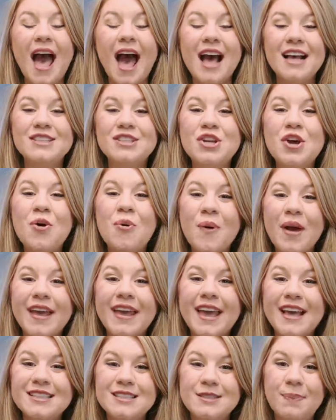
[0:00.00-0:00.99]
as
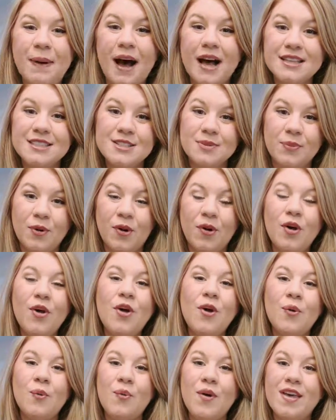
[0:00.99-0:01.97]
quick as possible
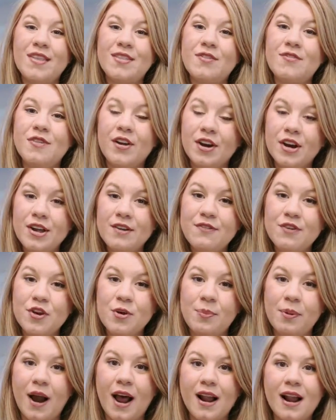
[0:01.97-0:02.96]
with very
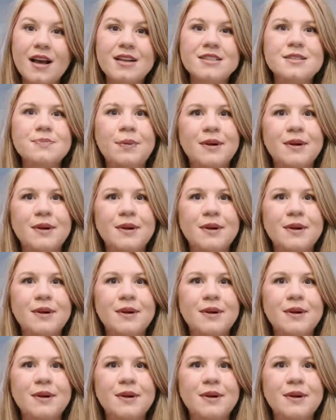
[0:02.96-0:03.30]
few products,